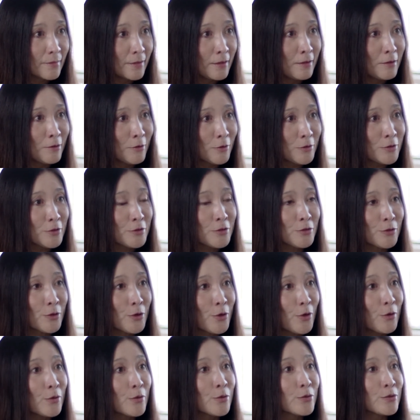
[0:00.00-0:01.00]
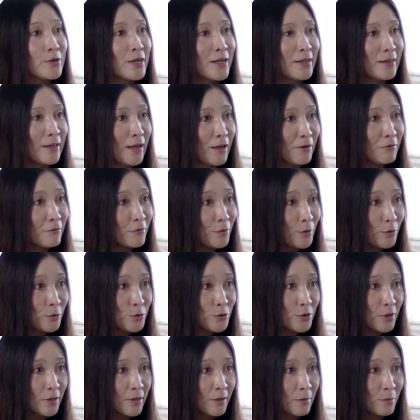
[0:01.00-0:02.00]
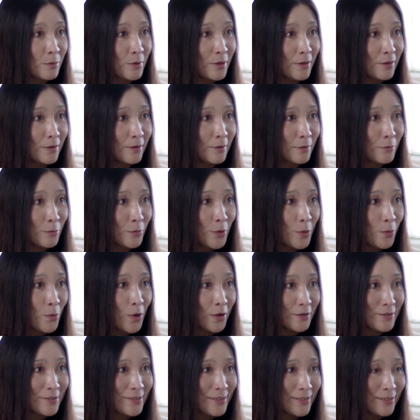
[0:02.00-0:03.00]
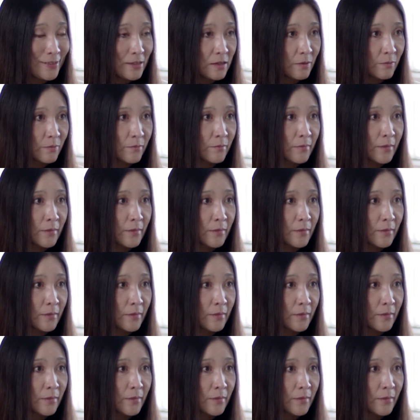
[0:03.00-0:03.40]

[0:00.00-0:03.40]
in order to co create that future that we, we wanted.